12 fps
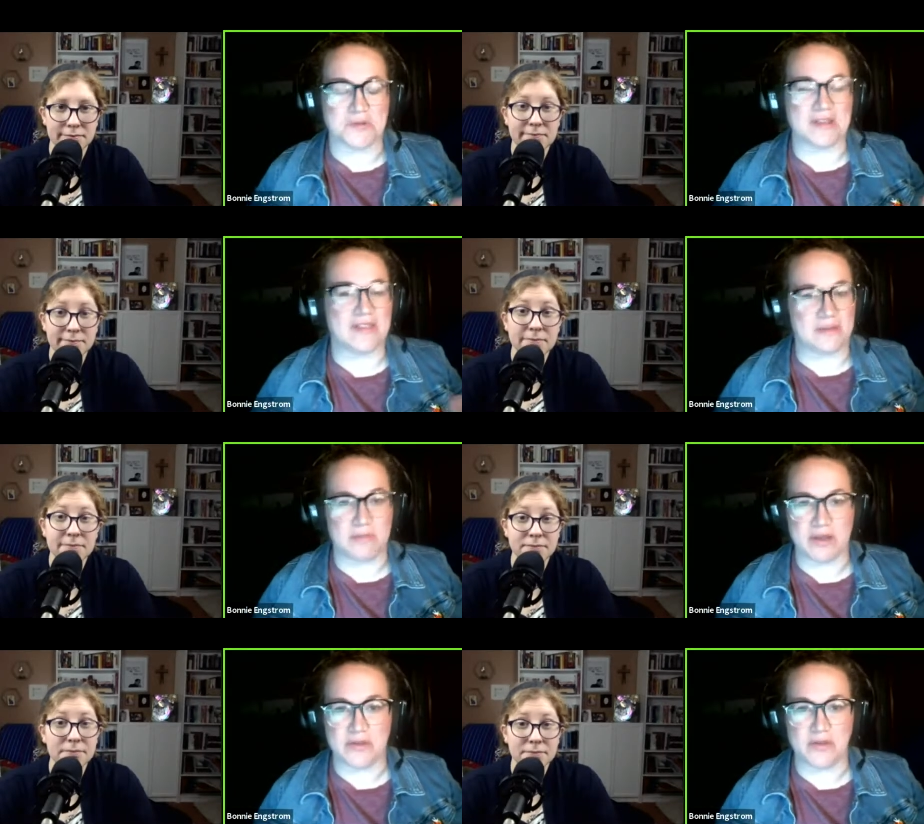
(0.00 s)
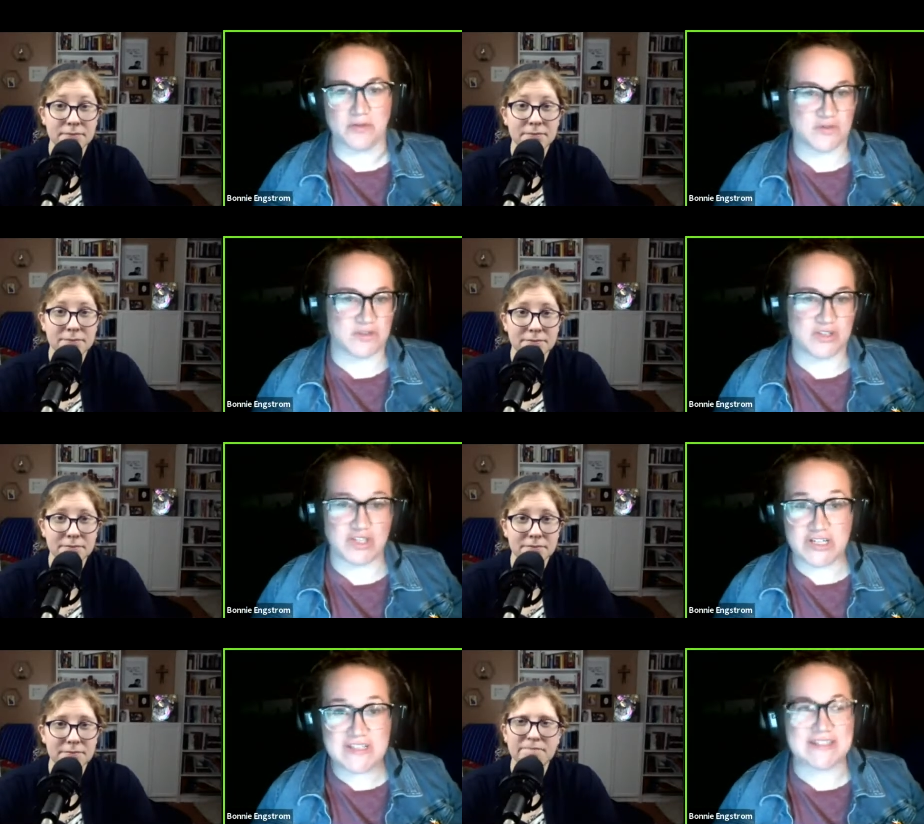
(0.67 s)
Speaker 1: only led me closer to
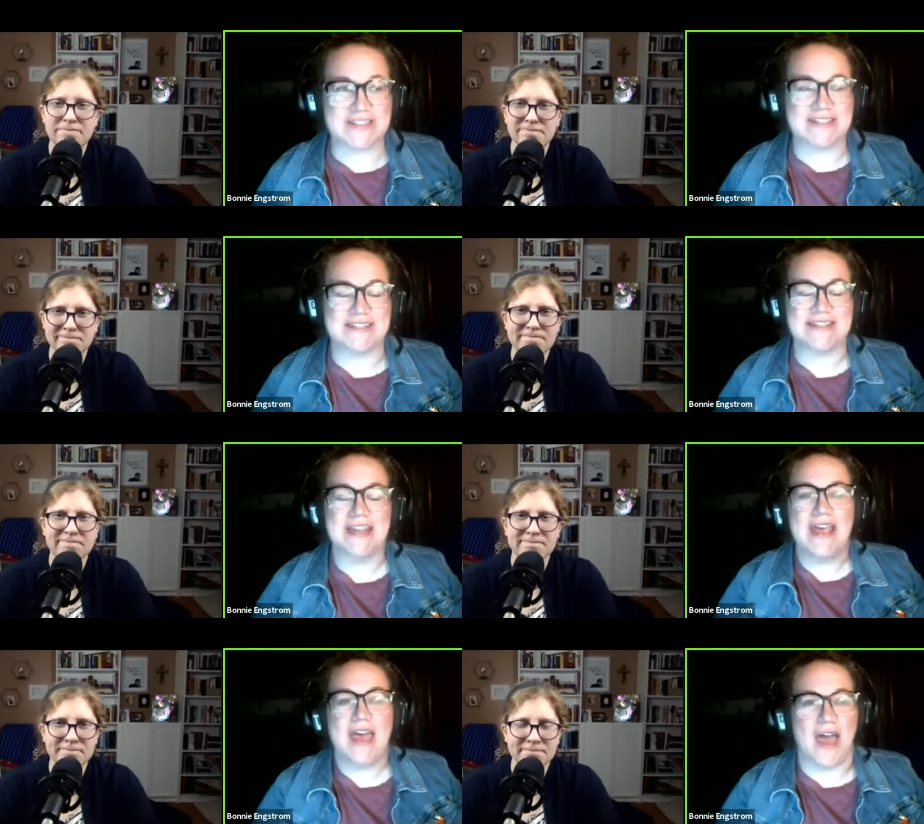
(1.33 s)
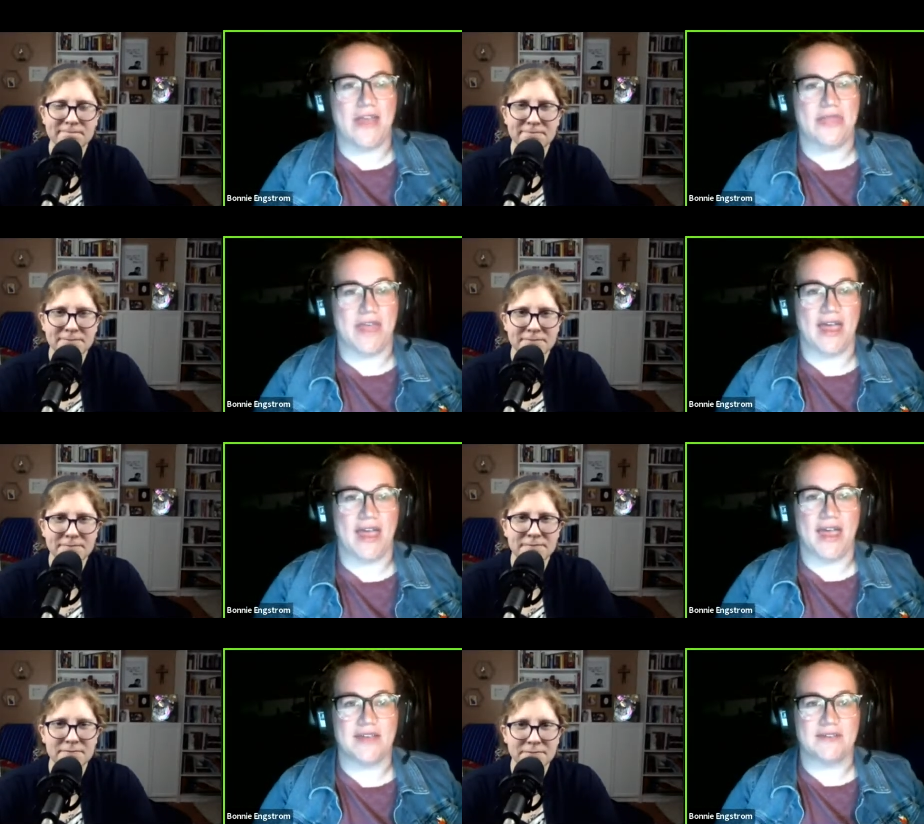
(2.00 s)
Jesus. Mm-hmm, mm-hmm. And that
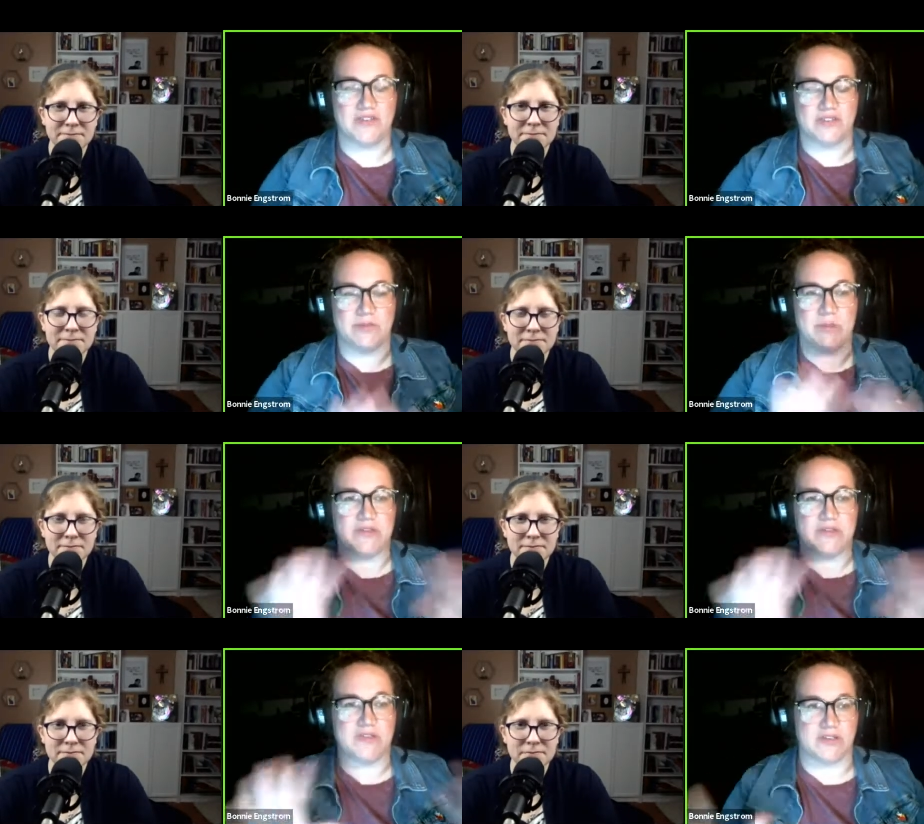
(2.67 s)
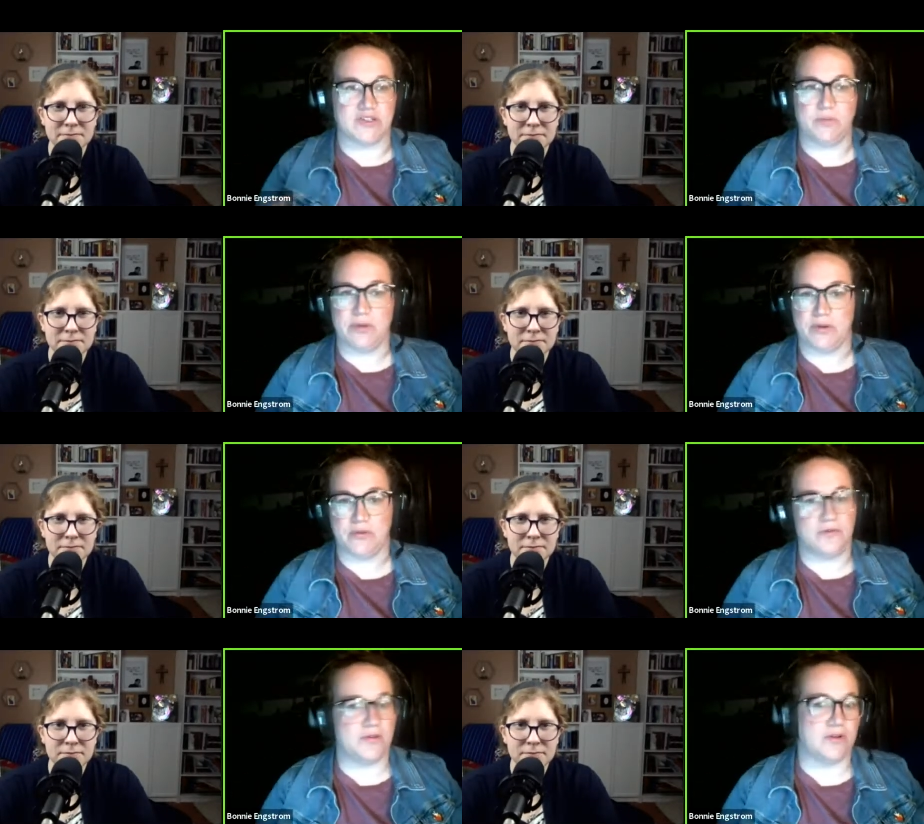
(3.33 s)
has just been such a
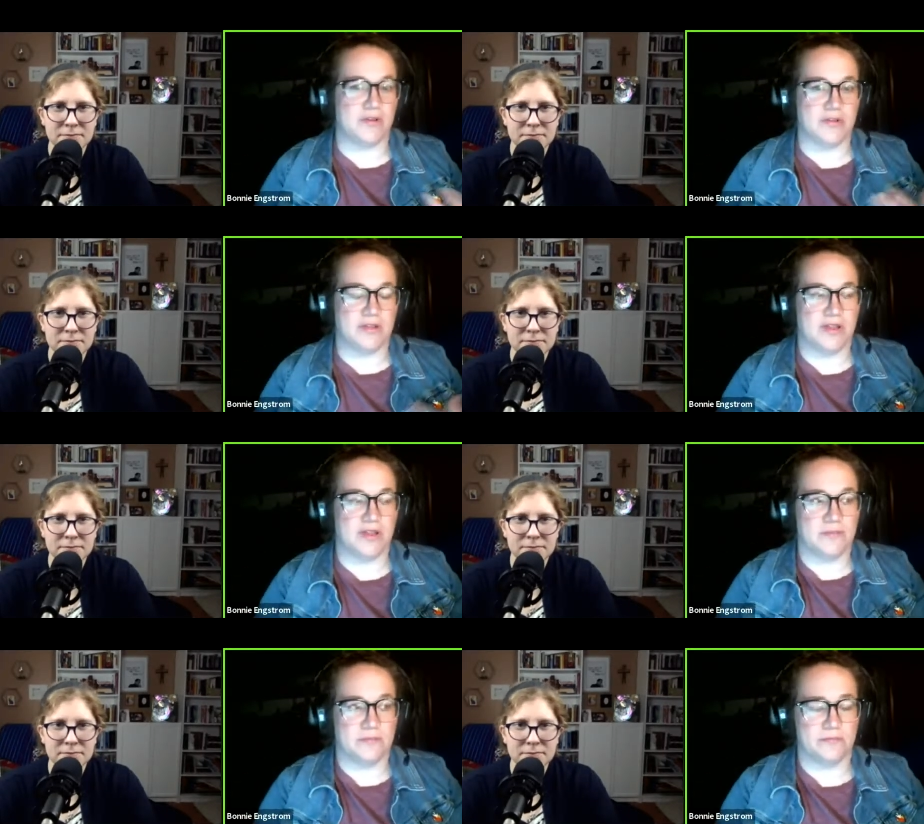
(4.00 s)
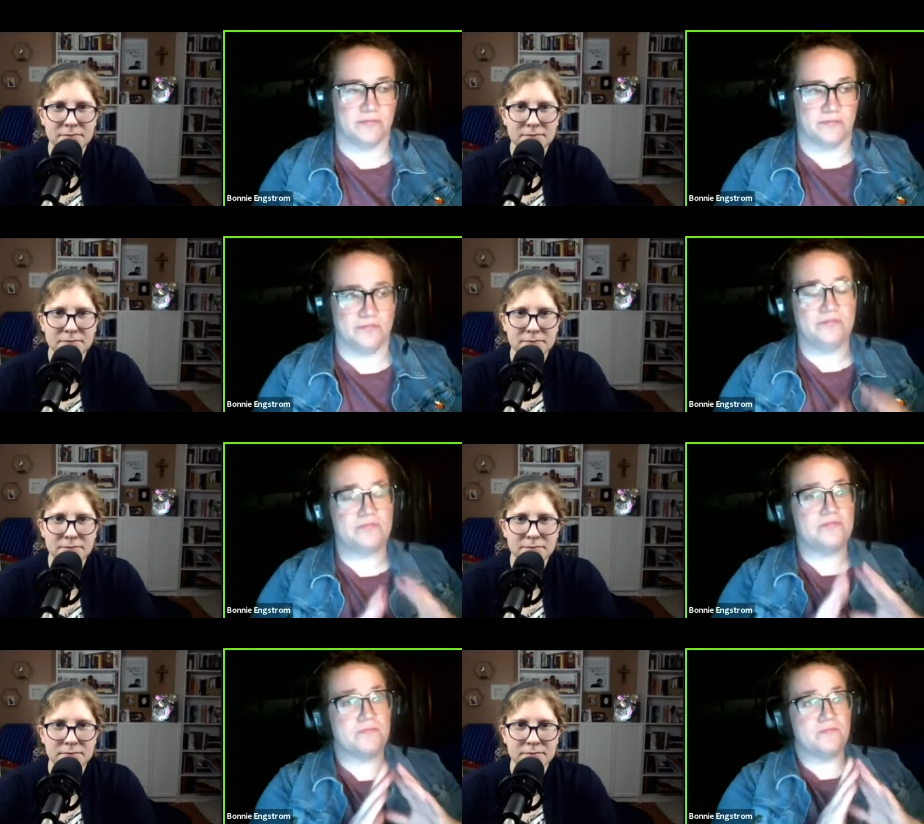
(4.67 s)
beautiful,
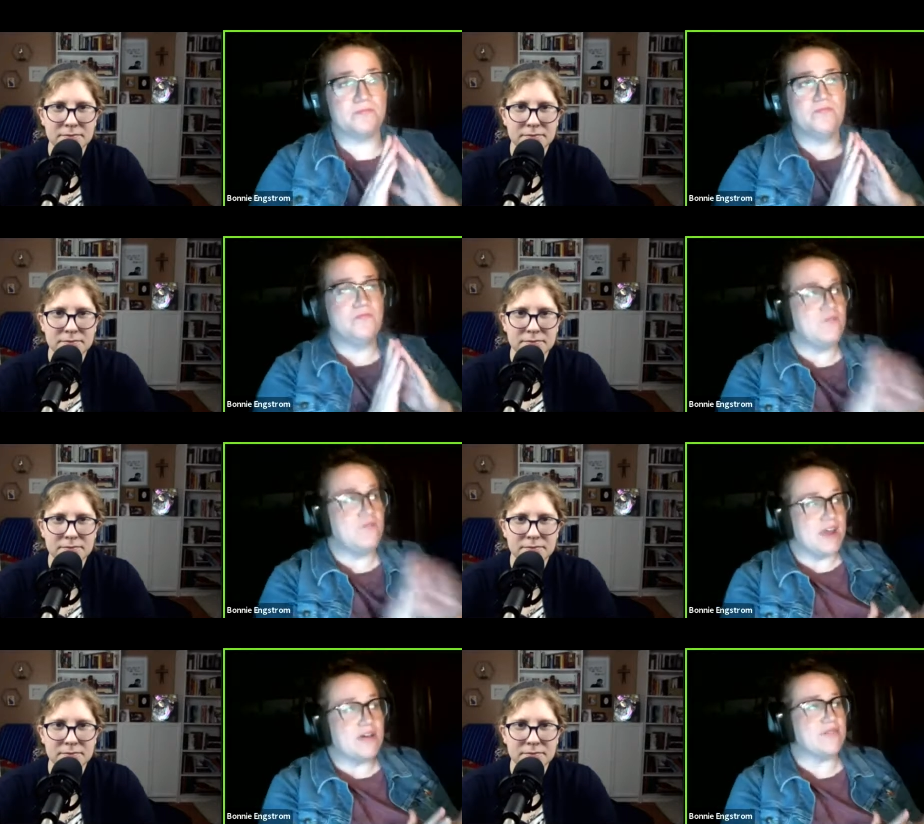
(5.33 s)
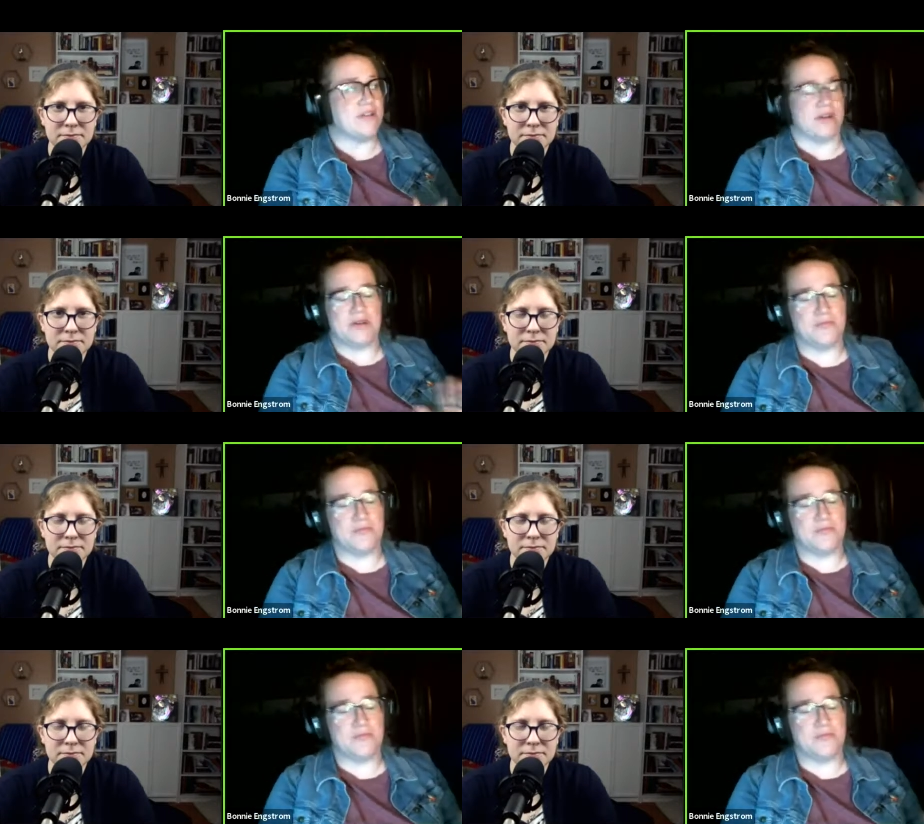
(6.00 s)
very, very